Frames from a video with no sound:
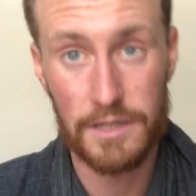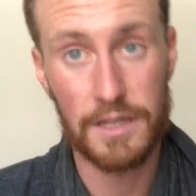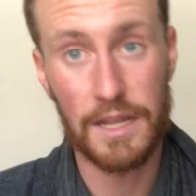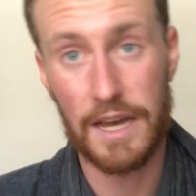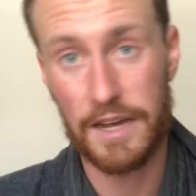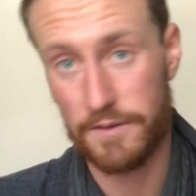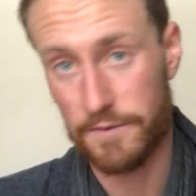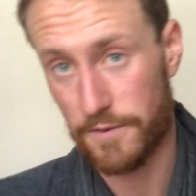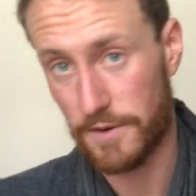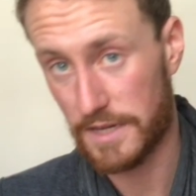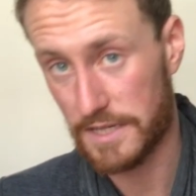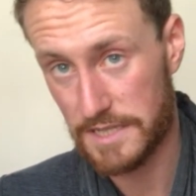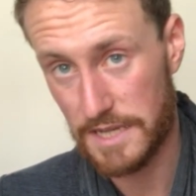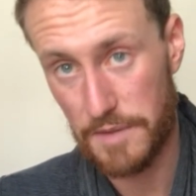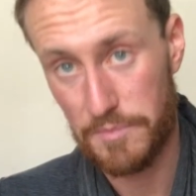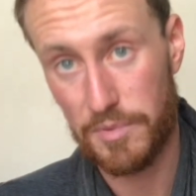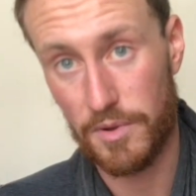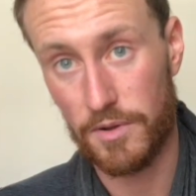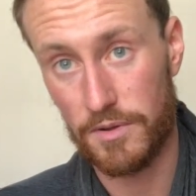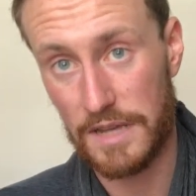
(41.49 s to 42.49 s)
Like for
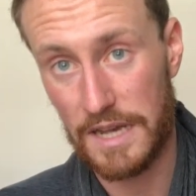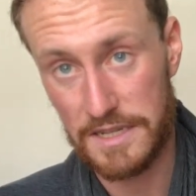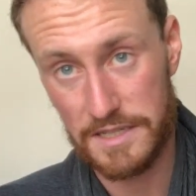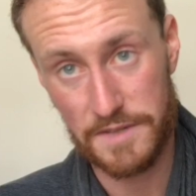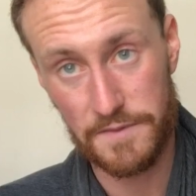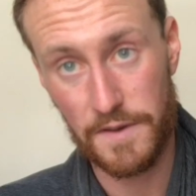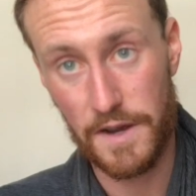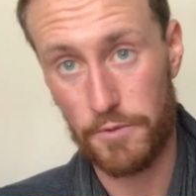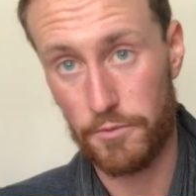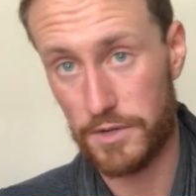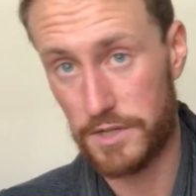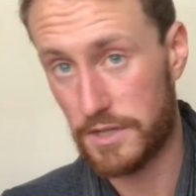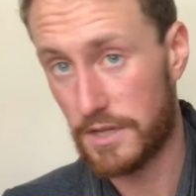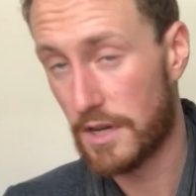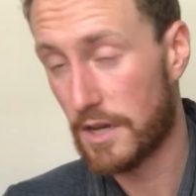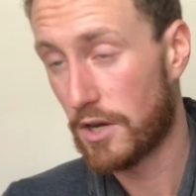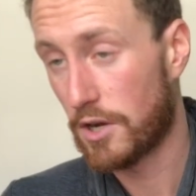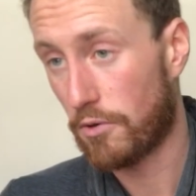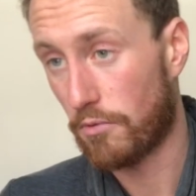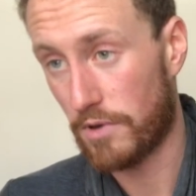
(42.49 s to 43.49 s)
example, as if I would
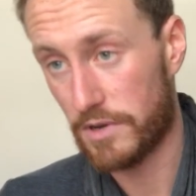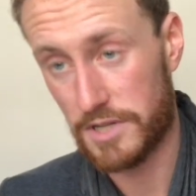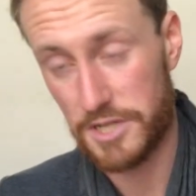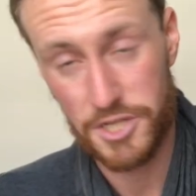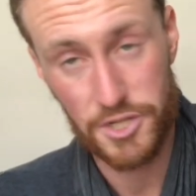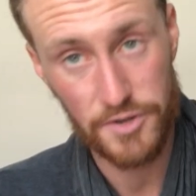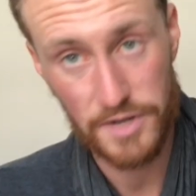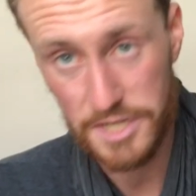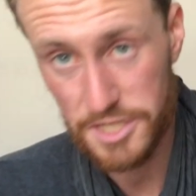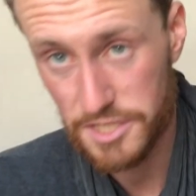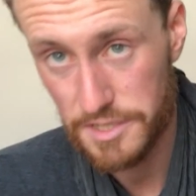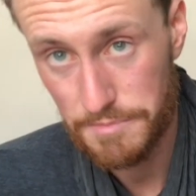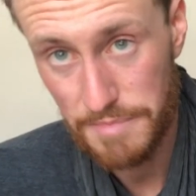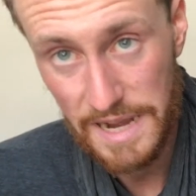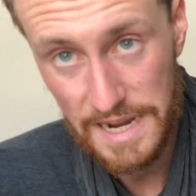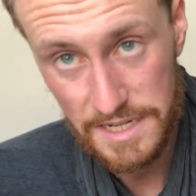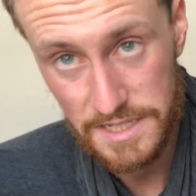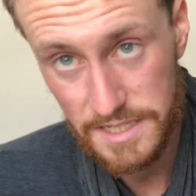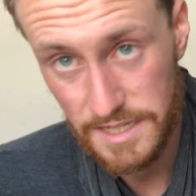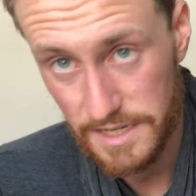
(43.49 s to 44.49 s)
want to stretch the
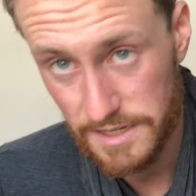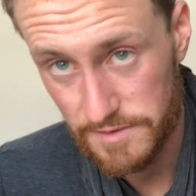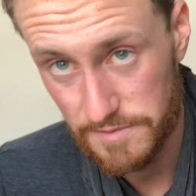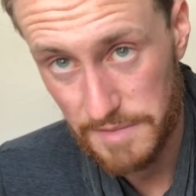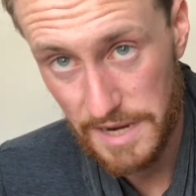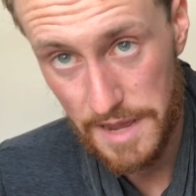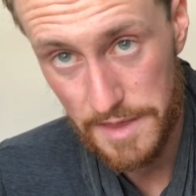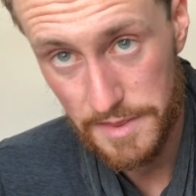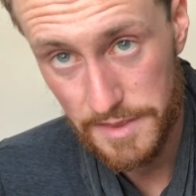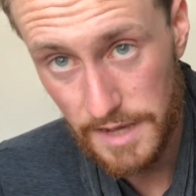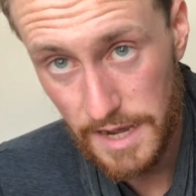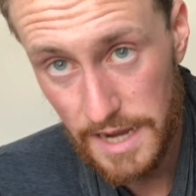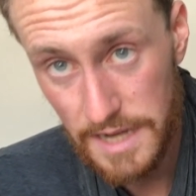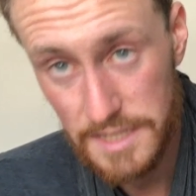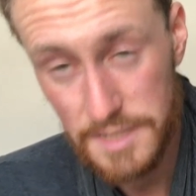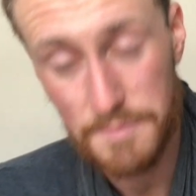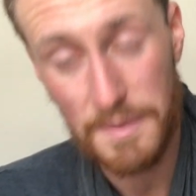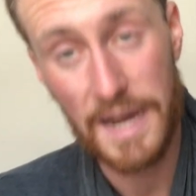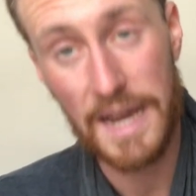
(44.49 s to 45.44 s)
backside of my thighs,